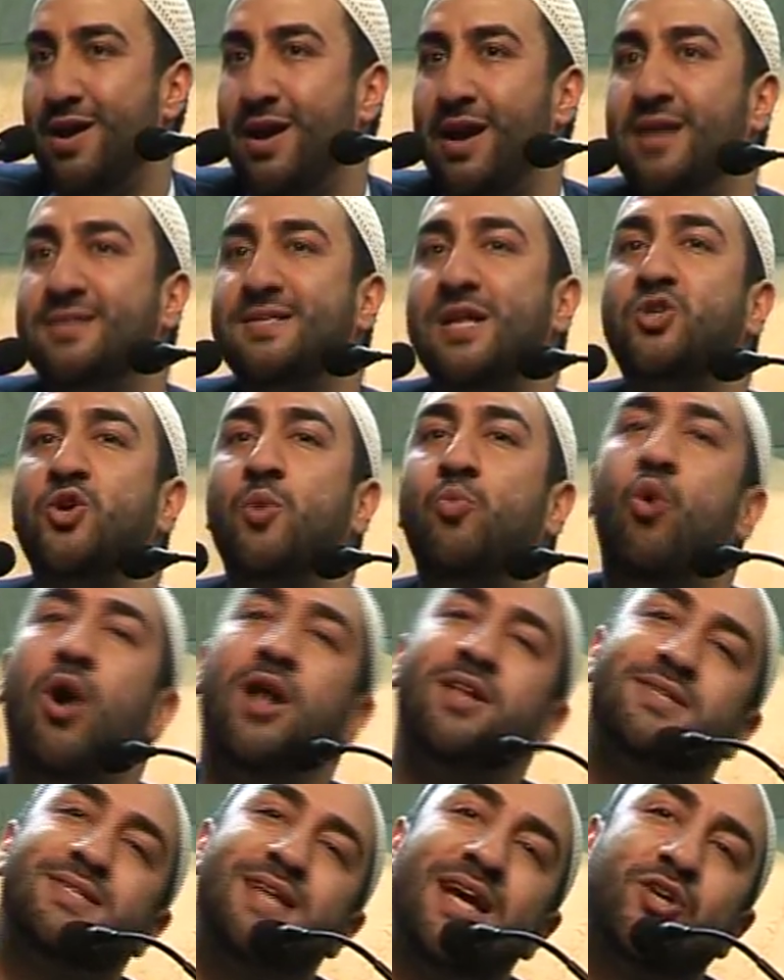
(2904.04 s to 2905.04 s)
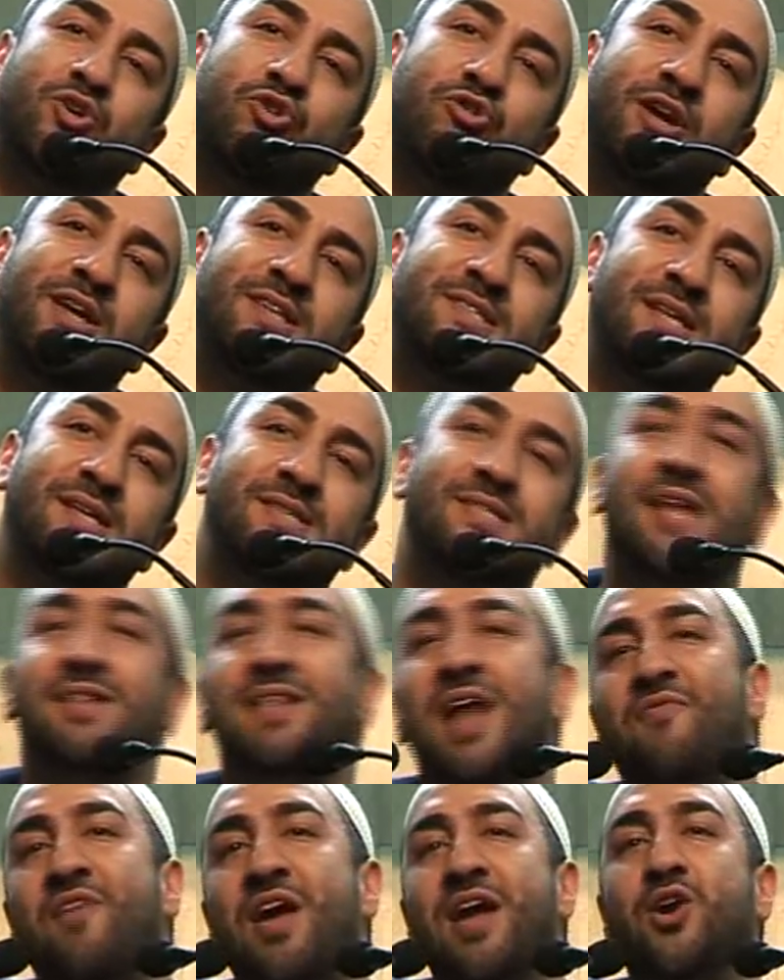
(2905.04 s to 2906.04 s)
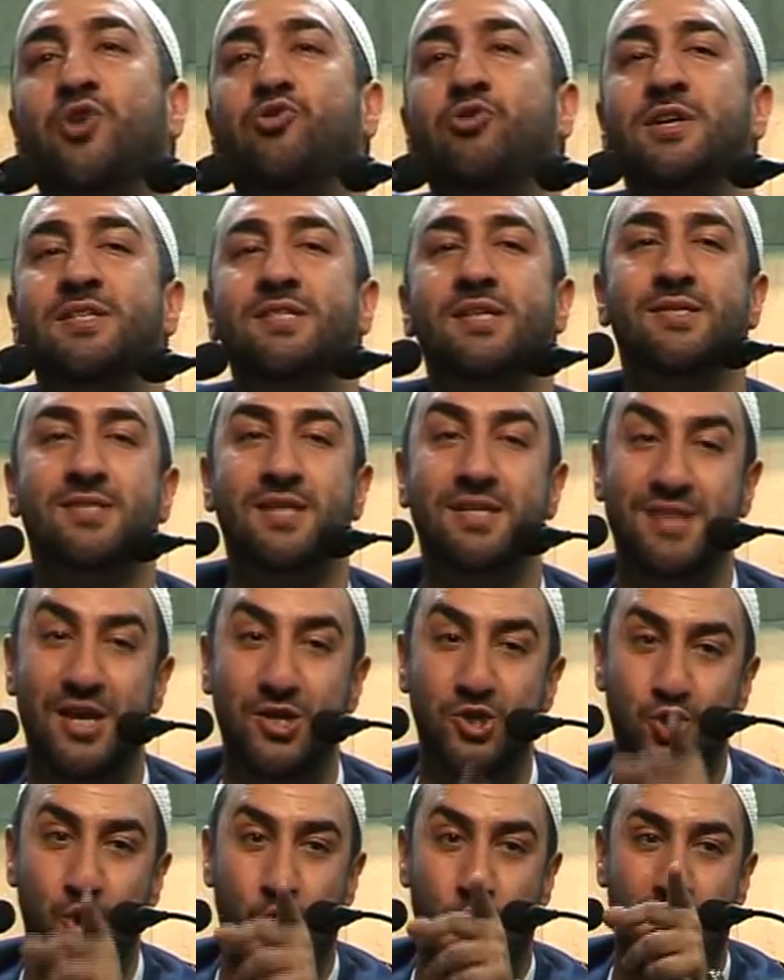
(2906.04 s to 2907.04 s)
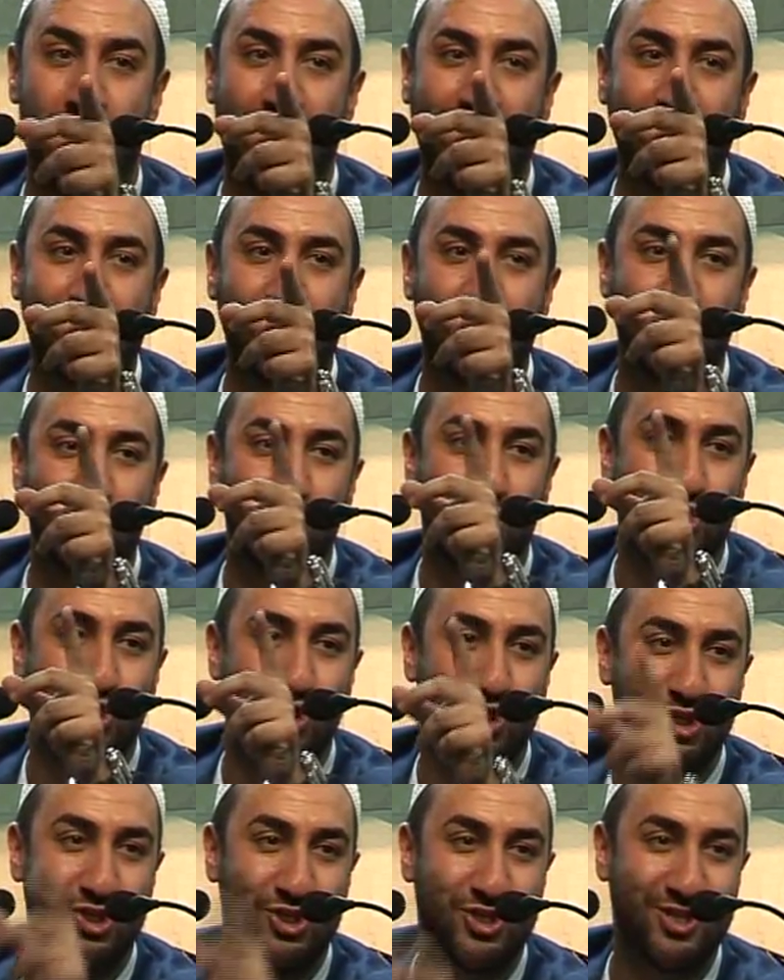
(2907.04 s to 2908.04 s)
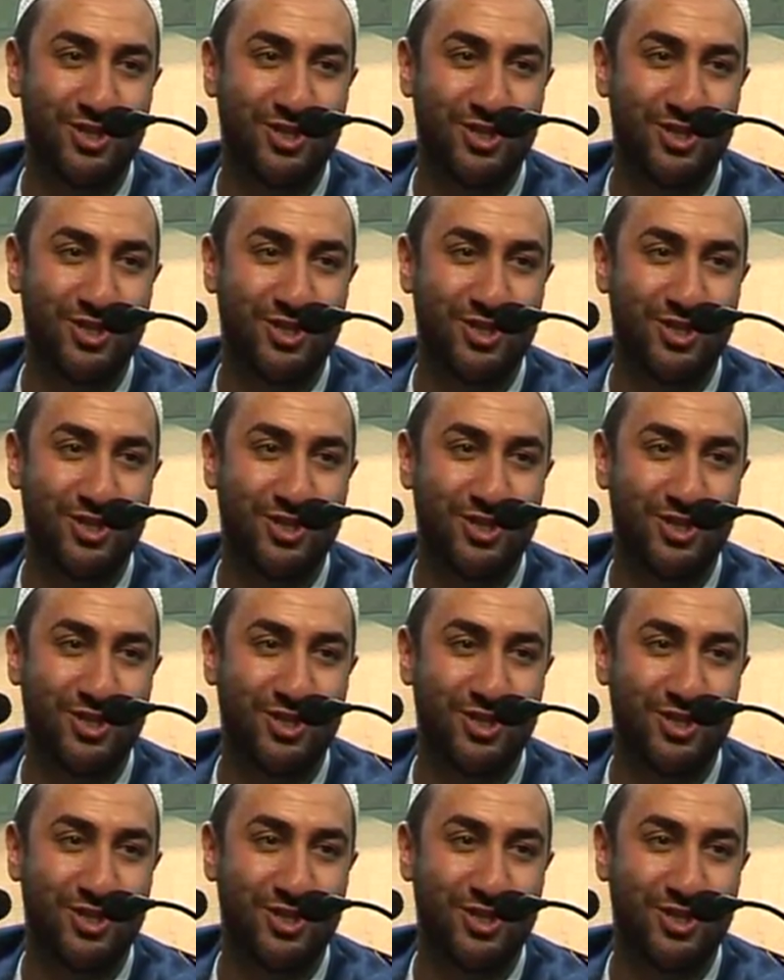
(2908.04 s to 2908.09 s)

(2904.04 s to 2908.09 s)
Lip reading: He said to him, what decreases and never increases? He says, your age.